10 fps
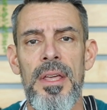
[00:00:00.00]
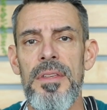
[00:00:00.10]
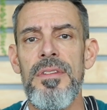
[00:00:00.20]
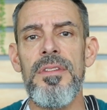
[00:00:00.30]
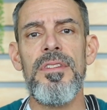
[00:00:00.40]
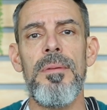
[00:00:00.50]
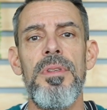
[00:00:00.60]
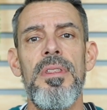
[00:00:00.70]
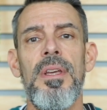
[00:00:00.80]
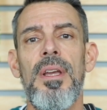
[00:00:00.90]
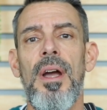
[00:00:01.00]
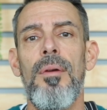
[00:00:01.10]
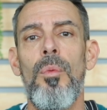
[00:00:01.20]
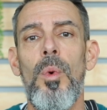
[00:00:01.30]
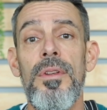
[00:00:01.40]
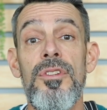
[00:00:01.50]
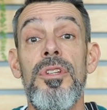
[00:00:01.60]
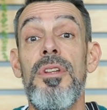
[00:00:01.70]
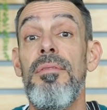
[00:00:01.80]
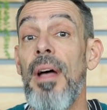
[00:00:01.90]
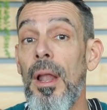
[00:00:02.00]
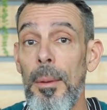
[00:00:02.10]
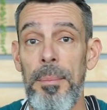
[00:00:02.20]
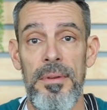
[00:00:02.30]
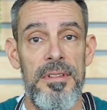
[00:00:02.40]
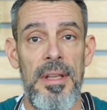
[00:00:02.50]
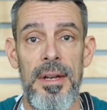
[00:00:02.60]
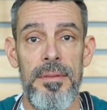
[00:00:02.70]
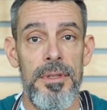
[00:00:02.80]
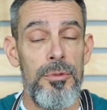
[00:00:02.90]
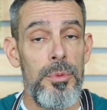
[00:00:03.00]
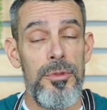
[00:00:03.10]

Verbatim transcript: this is something that God wants to develop inside of us,